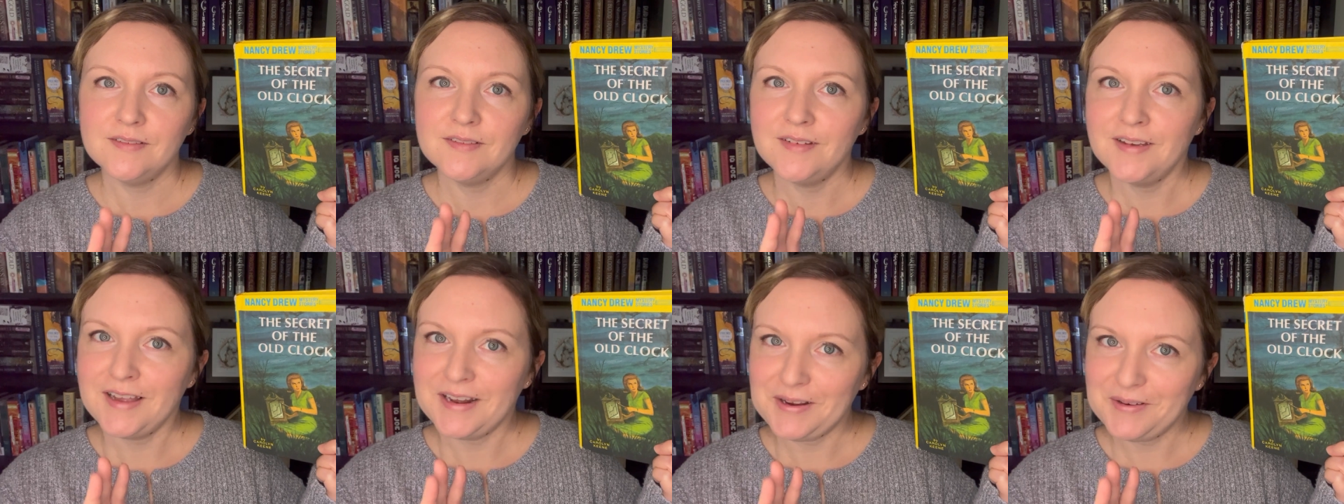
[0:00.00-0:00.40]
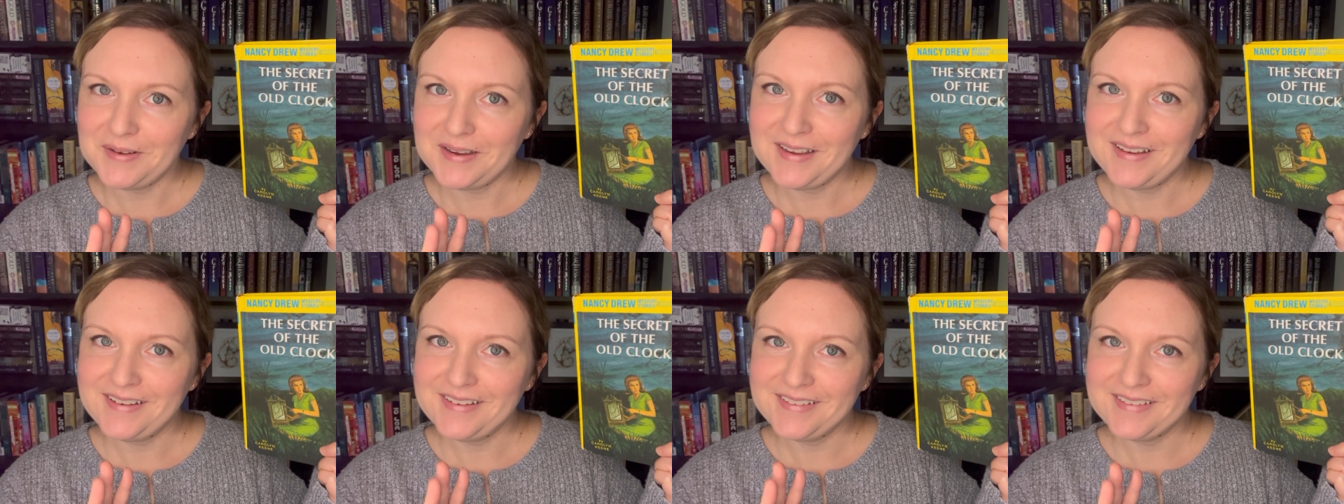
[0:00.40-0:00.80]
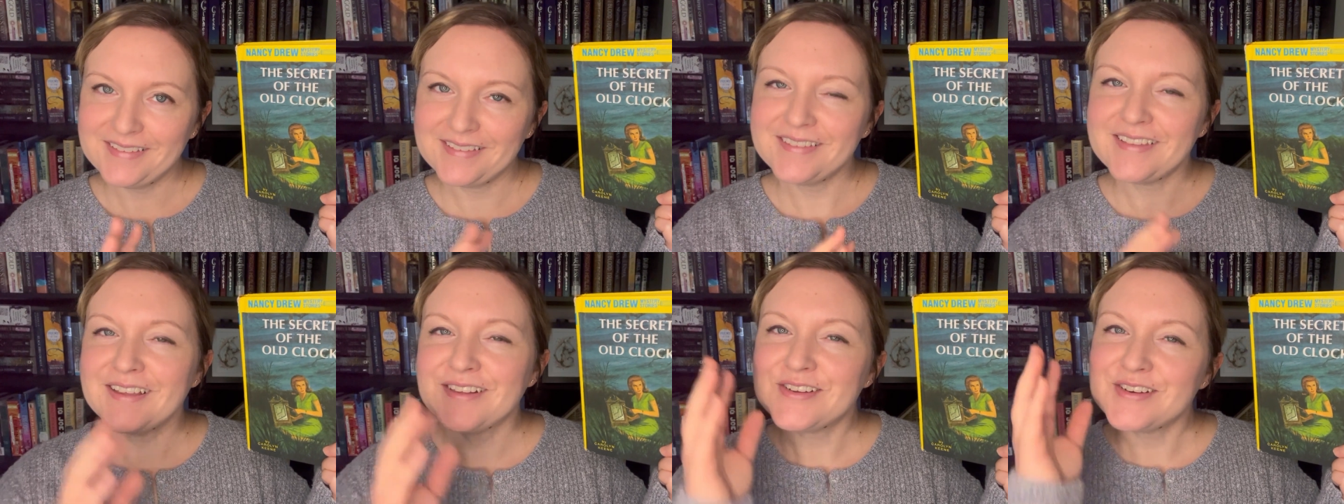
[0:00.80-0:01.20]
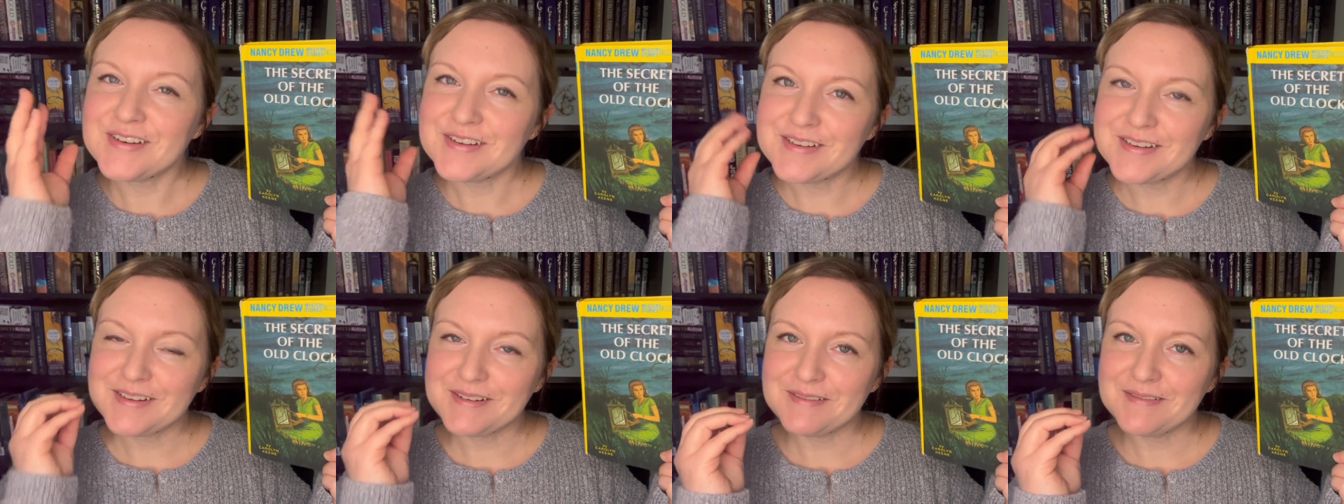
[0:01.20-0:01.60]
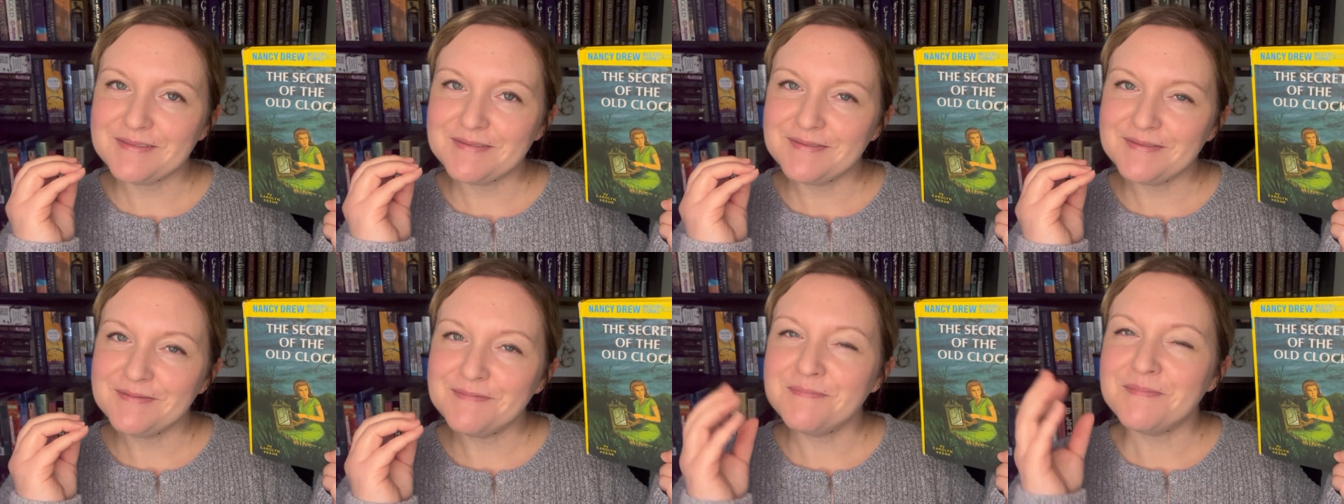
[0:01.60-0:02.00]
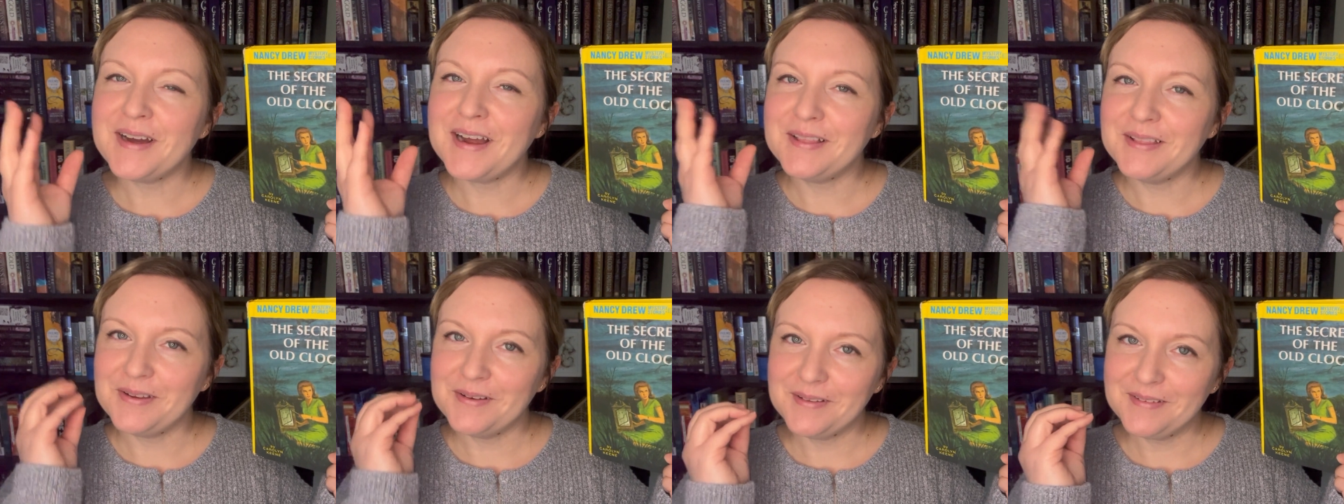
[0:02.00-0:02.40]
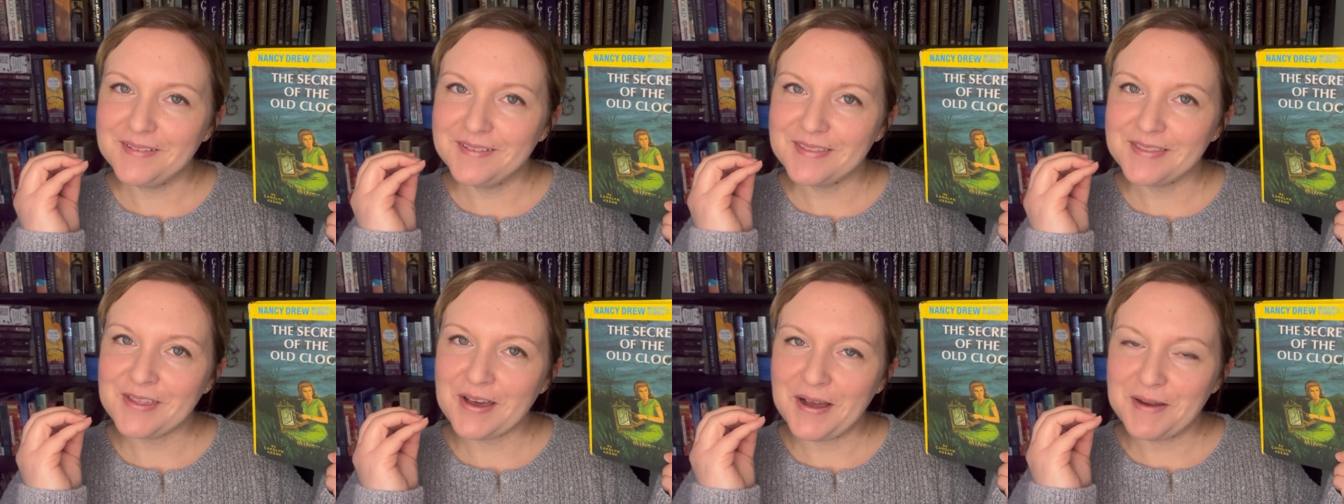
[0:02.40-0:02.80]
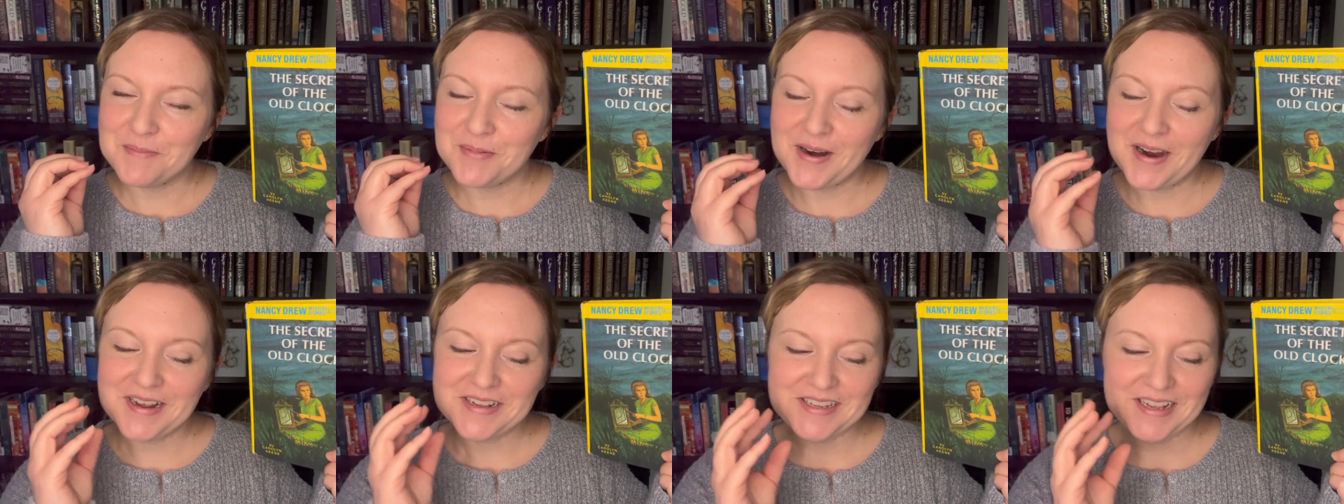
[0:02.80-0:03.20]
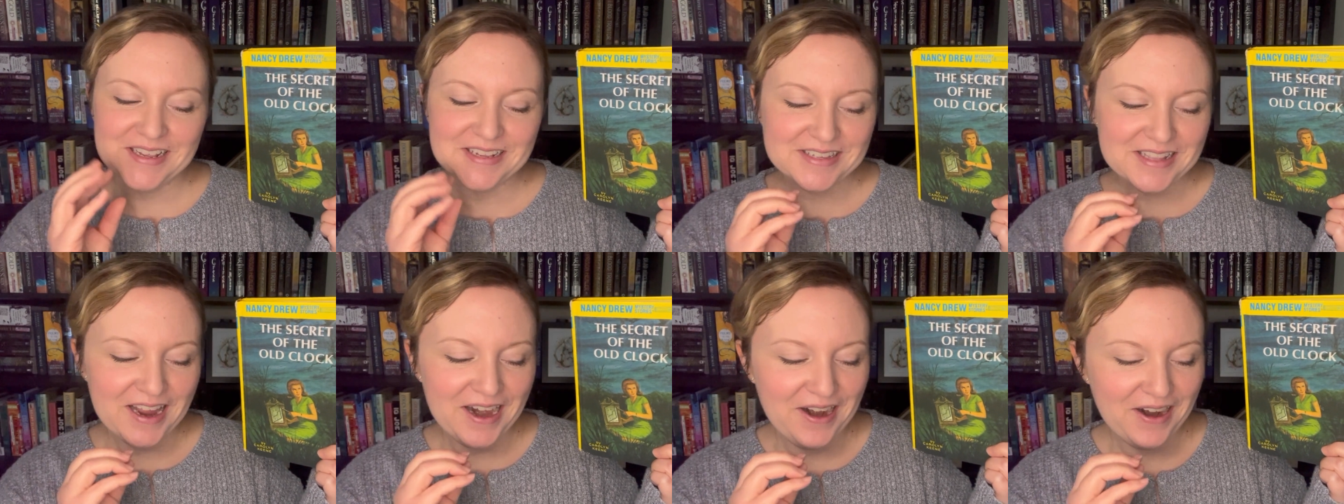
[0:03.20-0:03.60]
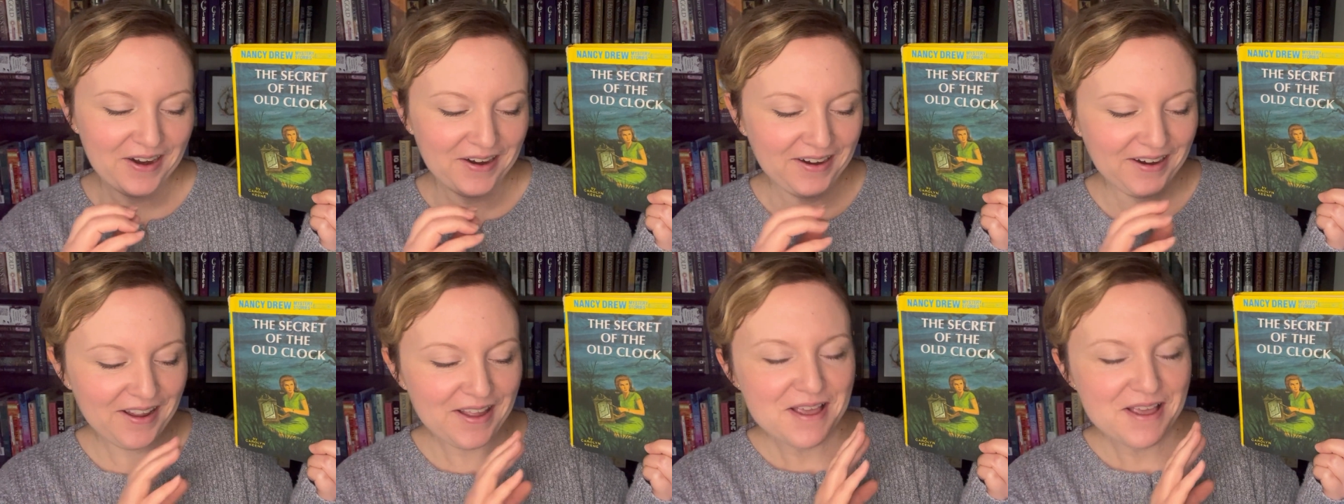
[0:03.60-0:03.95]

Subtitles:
Anyway, that's just my little thought process there.